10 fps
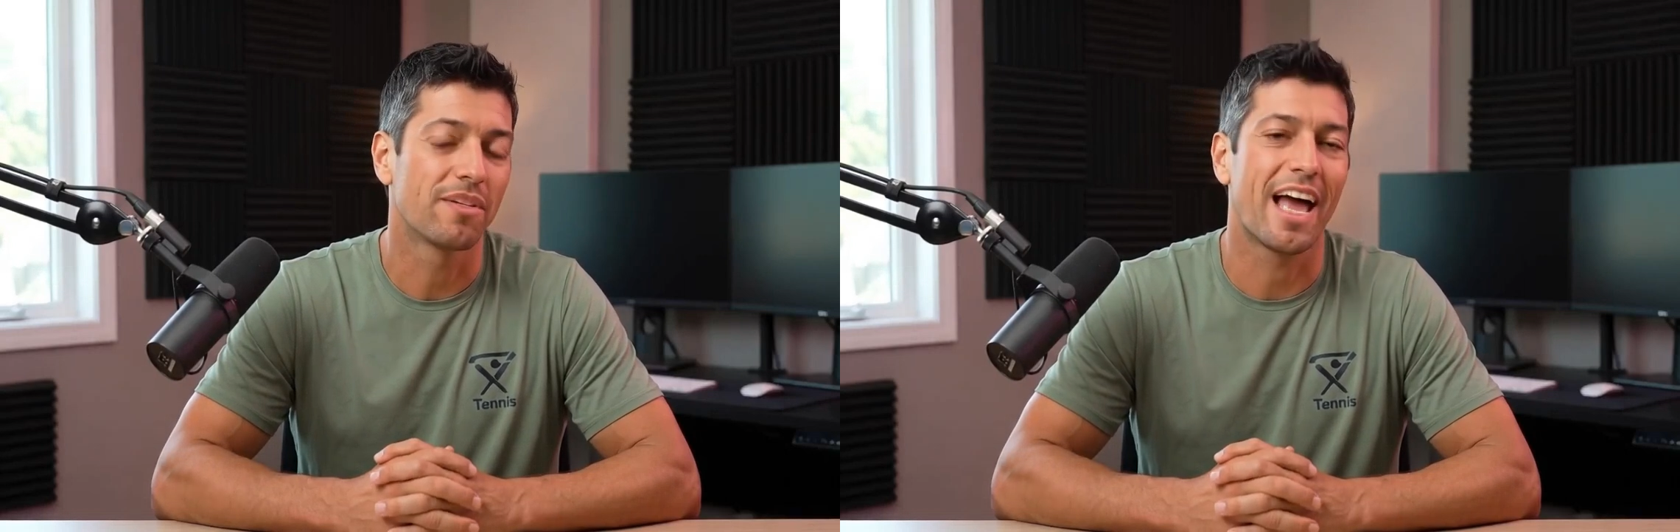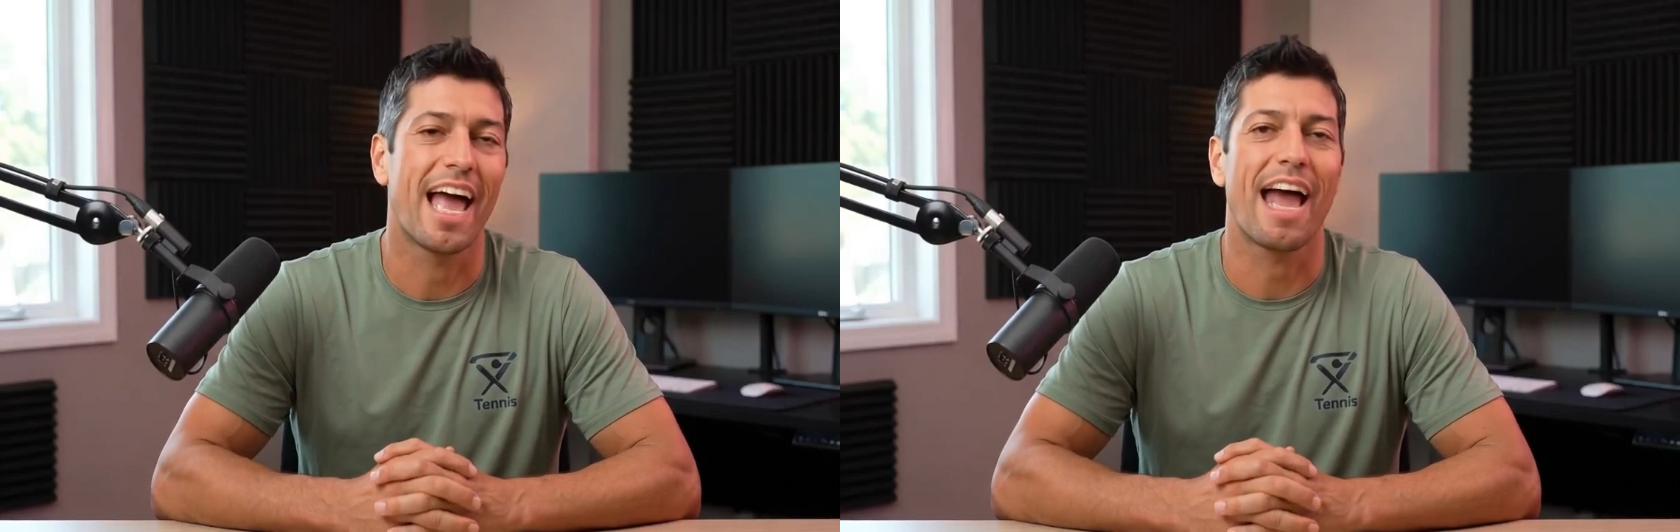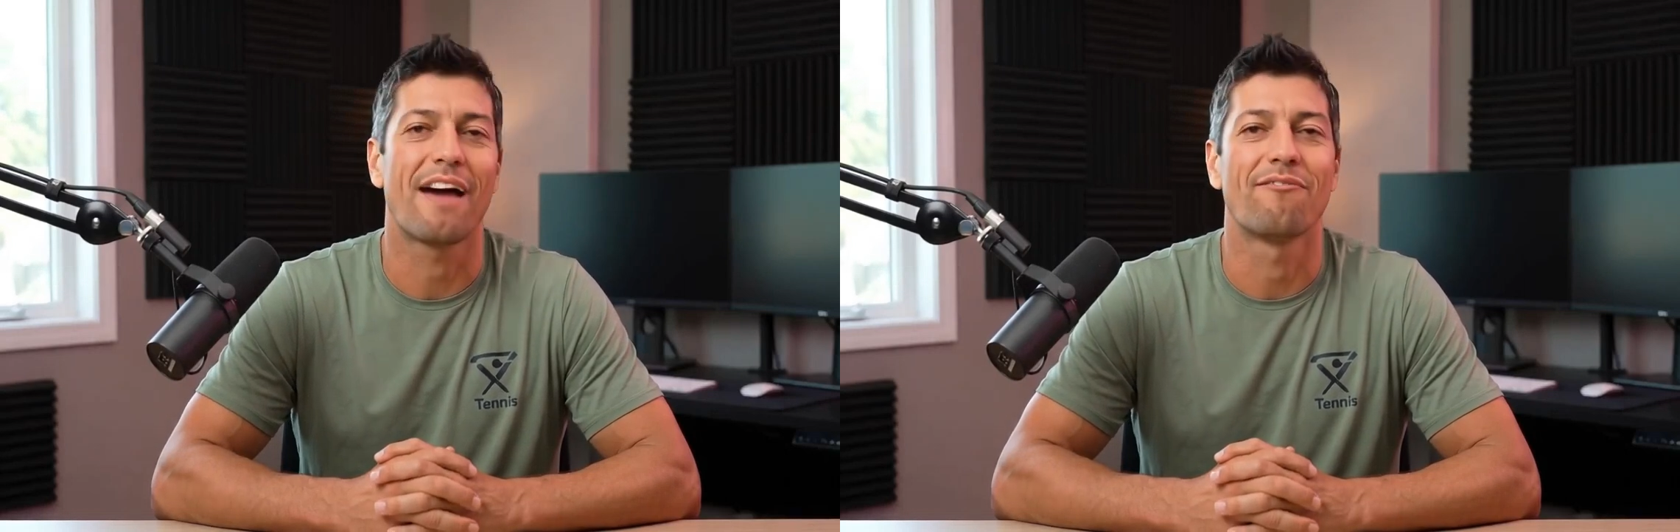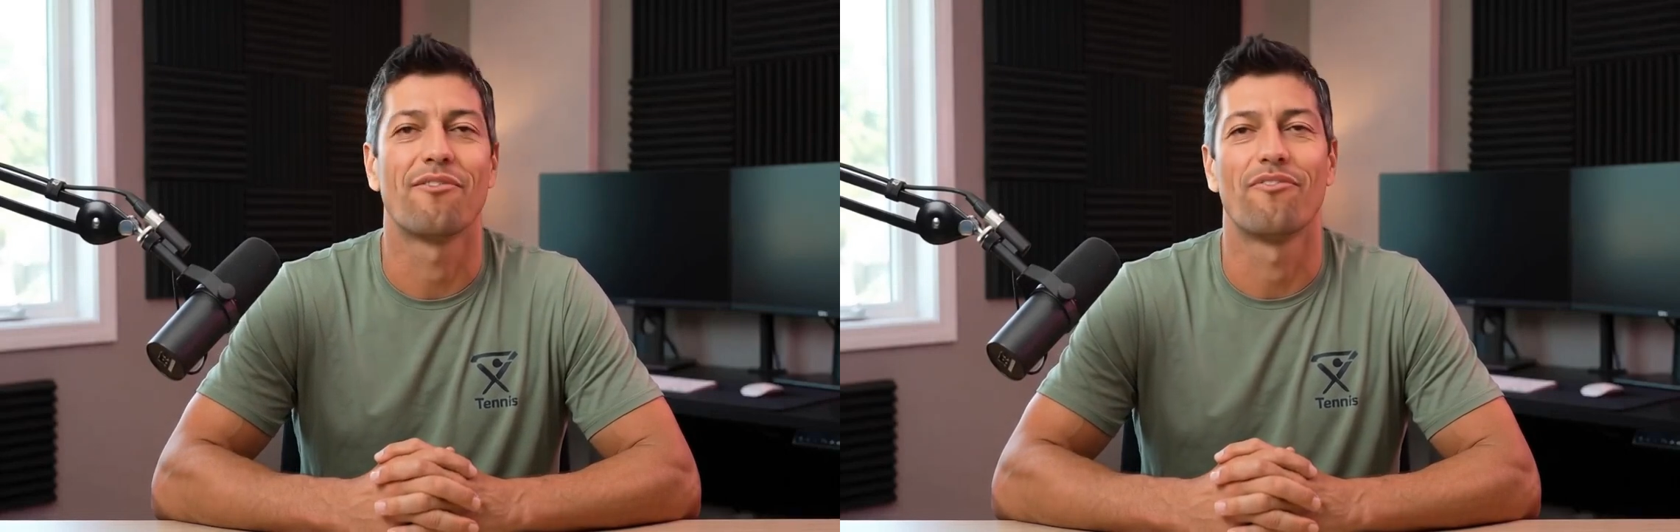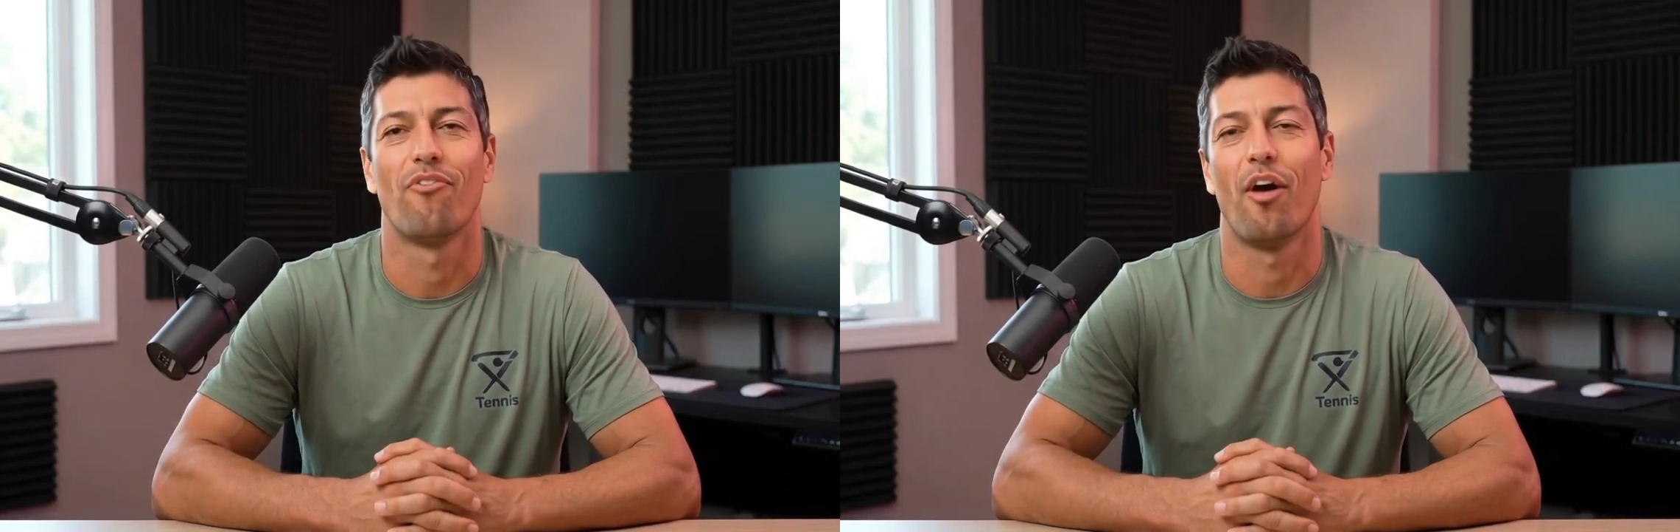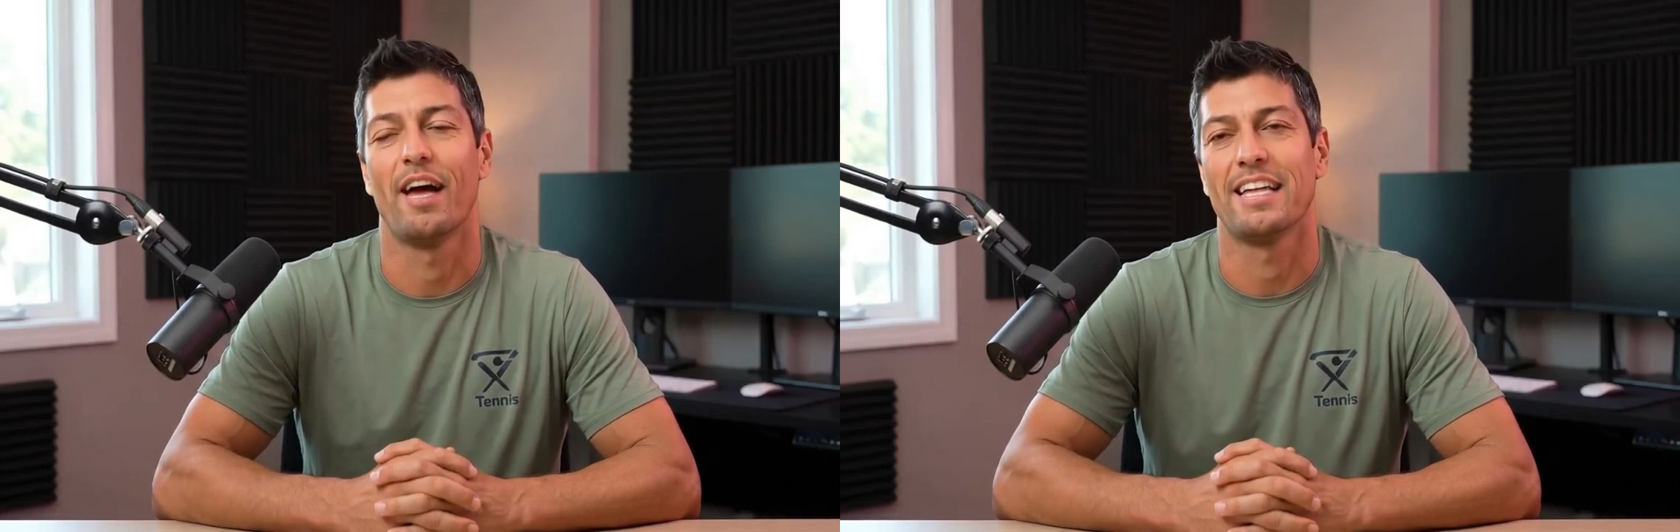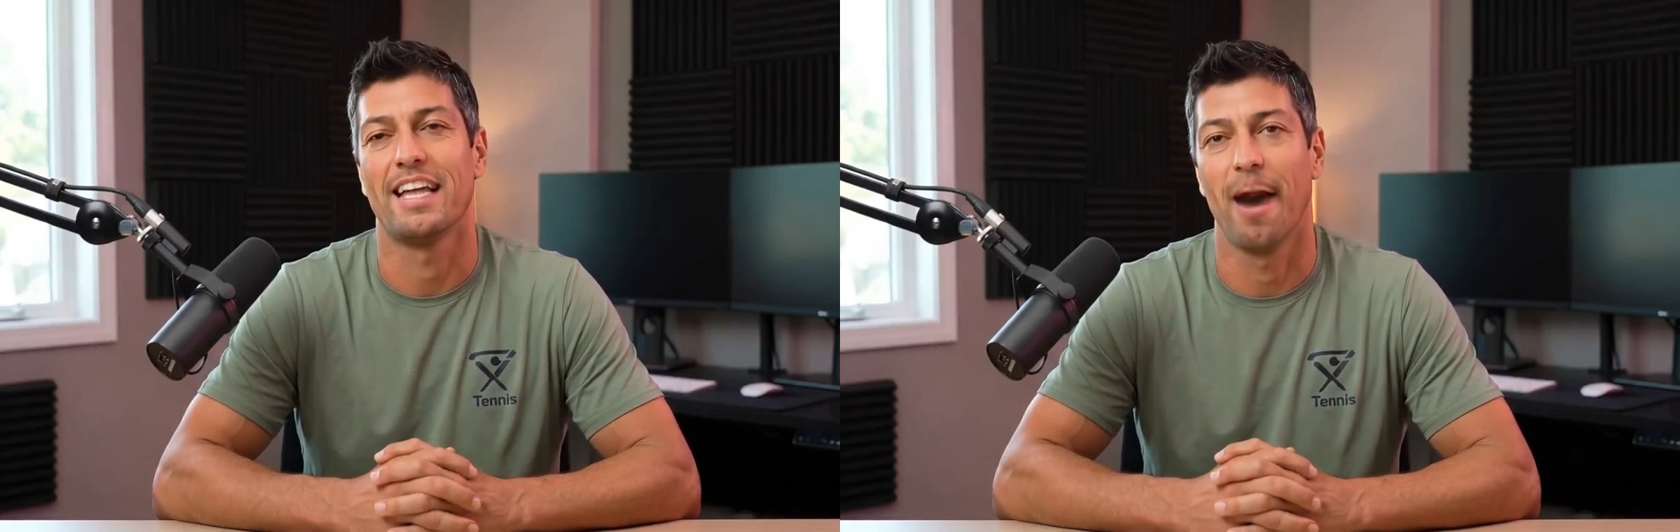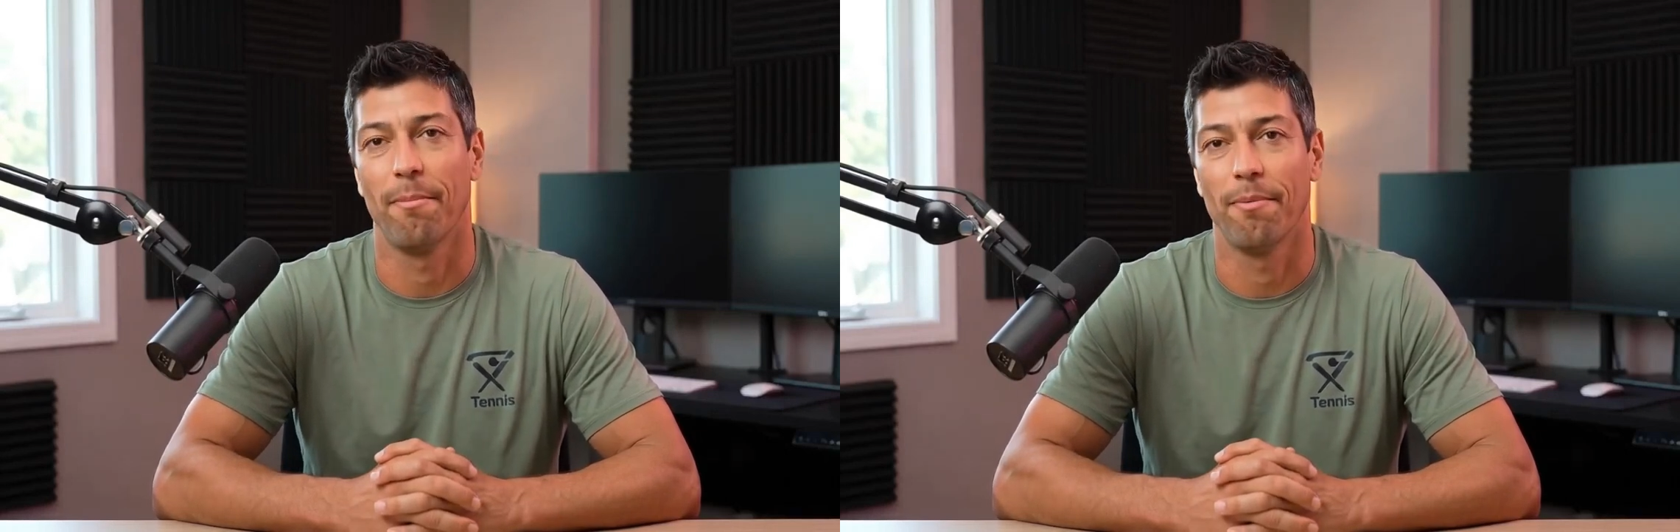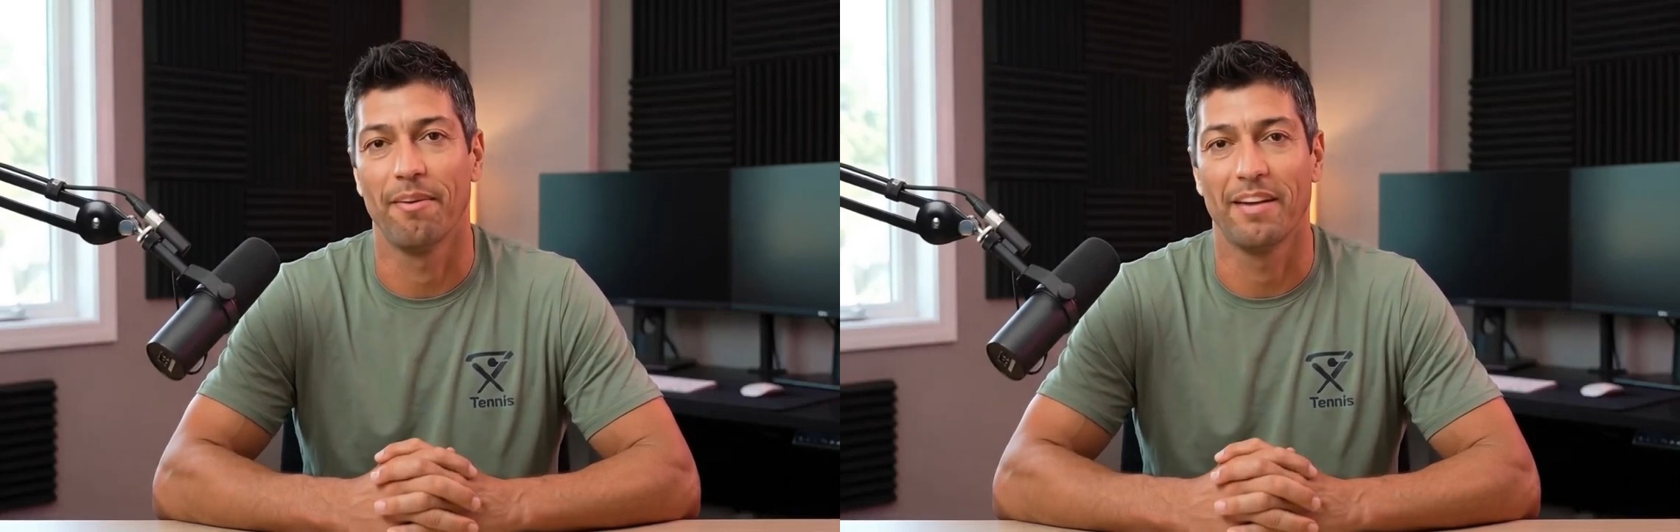to have to volley up.